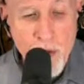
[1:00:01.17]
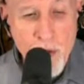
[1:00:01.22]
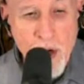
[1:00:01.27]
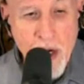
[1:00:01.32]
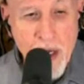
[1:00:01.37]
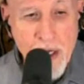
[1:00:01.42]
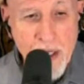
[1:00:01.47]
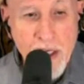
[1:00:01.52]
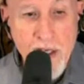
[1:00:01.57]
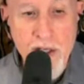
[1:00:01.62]

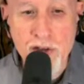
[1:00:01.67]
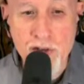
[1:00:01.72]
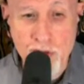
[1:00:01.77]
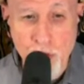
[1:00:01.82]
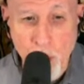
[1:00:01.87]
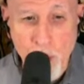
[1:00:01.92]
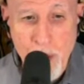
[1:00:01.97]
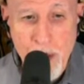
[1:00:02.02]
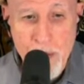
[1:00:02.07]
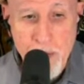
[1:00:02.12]
Veronica
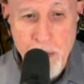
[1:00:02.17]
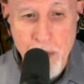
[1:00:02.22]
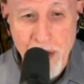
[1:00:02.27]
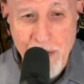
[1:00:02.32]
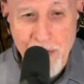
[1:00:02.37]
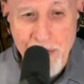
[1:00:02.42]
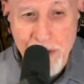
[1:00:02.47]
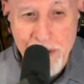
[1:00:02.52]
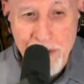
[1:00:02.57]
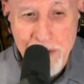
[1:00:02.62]
Dory
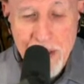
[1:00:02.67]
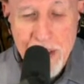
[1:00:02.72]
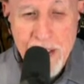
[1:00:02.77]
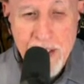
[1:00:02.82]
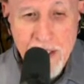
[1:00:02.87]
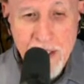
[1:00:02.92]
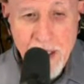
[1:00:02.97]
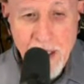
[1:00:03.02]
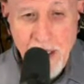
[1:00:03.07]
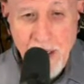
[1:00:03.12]
Previn,
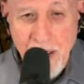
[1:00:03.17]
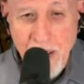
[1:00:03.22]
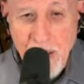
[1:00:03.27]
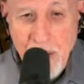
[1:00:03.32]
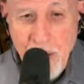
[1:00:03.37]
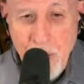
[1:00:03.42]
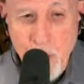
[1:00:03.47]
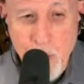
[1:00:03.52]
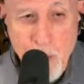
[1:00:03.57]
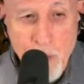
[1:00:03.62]

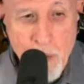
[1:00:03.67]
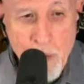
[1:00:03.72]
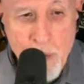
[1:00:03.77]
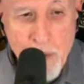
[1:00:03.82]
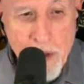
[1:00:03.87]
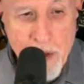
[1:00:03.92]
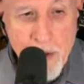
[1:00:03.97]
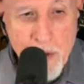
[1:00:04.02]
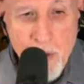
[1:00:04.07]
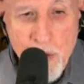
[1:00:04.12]

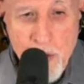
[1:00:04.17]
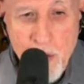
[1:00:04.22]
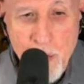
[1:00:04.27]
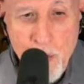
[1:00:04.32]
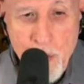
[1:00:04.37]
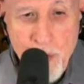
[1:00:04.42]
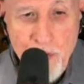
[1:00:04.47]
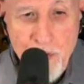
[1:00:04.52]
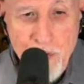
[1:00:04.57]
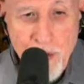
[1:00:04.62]

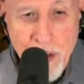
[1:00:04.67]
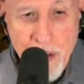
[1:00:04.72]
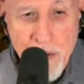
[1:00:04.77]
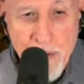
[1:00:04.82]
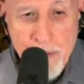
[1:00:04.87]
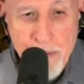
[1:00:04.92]
who was